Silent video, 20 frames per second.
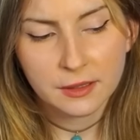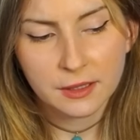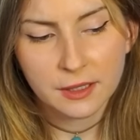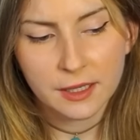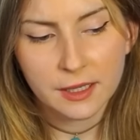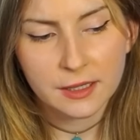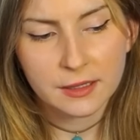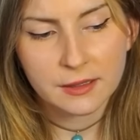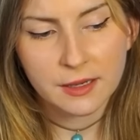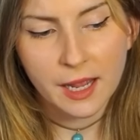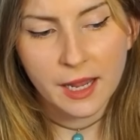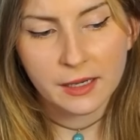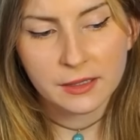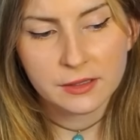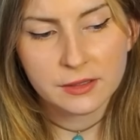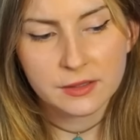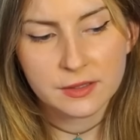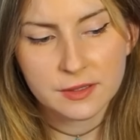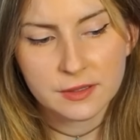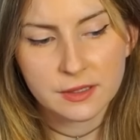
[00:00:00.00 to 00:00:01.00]
And
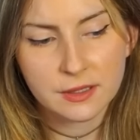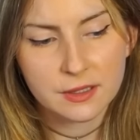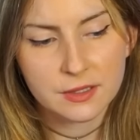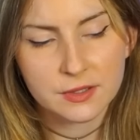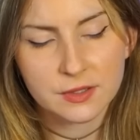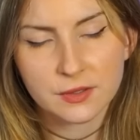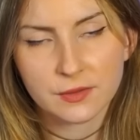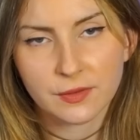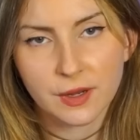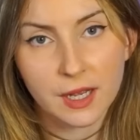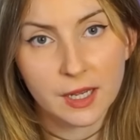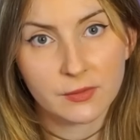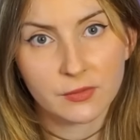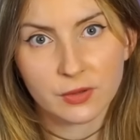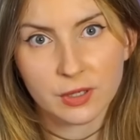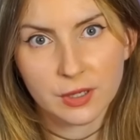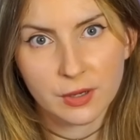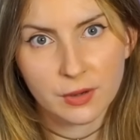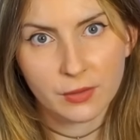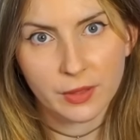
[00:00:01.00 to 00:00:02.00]
Hector's gonna survive,
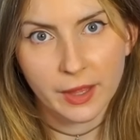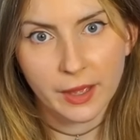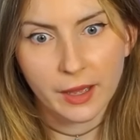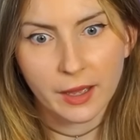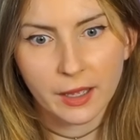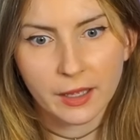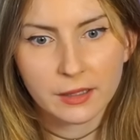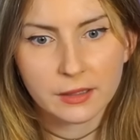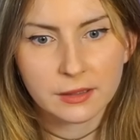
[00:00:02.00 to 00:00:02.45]
we know that.